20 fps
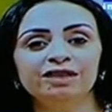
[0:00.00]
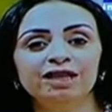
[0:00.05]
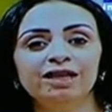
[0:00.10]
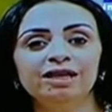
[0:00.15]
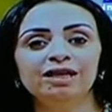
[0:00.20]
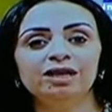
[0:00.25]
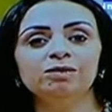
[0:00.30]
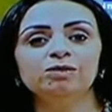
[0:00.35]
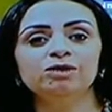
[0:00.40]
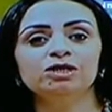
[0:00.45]

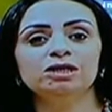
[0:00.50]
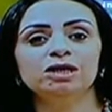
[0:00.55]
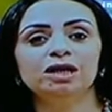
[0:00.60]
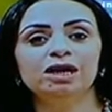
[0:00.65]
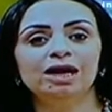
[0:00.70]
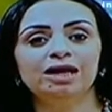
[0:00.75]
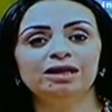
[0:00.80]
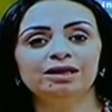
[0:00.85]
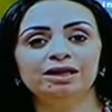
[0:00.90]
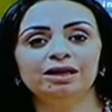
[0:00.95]
by
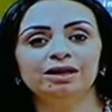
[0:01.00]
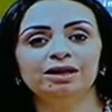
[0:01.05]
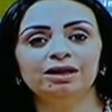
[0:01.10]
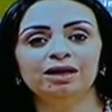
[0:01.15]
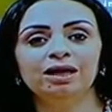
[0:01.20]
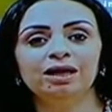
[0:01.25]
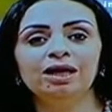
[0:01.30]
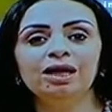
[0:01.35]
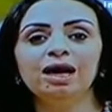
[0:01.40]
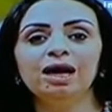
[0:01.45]

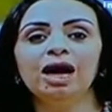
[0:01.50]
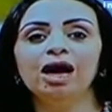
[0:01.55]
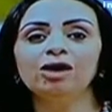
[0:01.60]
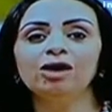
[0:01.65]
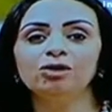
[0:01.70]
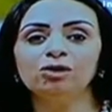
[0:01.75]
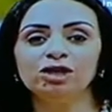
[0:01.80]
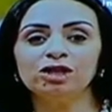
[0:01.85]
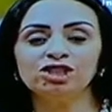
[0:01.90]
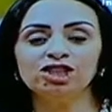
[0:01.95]
creating the
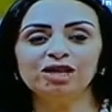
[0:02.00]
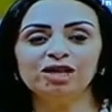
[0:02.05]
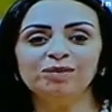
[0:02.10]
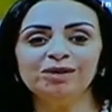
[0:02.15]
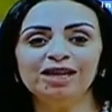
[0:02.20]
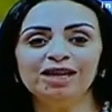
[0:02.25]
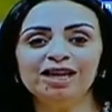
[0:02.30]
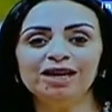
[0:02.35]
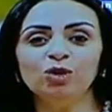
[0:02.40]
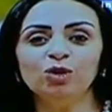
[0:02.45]

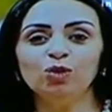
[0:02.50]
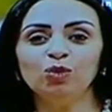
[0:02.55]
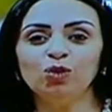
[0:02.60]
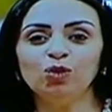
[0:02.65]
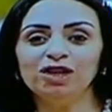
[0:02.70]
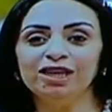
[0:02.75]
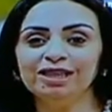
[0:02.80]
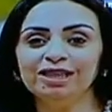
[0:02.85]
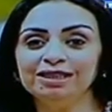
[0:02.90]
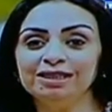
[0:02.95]
proper
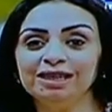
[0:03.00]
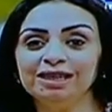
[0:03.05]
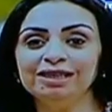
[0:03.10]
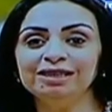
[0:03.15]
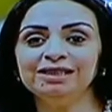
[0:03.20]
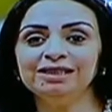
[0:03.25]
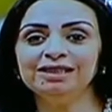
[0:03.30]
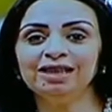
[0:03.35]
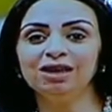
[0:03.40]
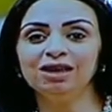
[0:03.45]
environment
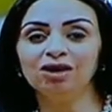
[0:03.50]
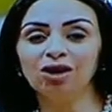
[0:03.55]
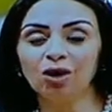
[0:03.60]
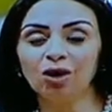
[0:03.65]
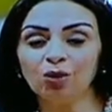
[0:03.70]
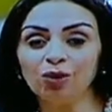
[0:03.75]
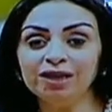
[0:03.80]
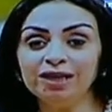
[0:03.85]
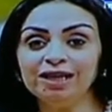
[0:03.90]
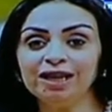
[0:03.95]

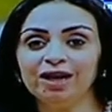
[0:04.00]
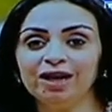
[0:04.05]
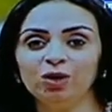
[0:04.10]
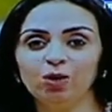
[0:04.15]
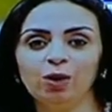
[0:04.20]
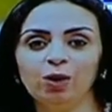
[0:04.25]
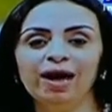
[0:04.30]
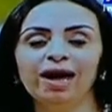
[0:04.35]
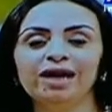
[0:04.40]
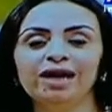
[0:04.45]
that
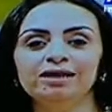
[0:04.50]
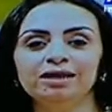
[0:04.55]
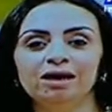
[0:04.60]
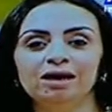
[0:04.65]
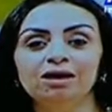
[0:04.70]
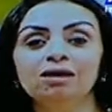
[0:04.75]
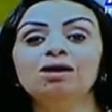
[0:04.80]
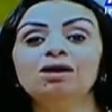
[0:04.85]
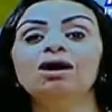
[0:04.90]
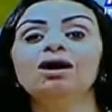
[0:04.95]
would help
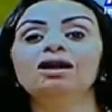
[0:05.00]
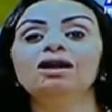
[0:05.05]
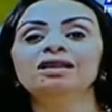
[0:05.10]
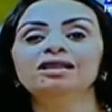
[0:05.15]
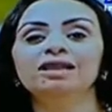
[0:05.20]
her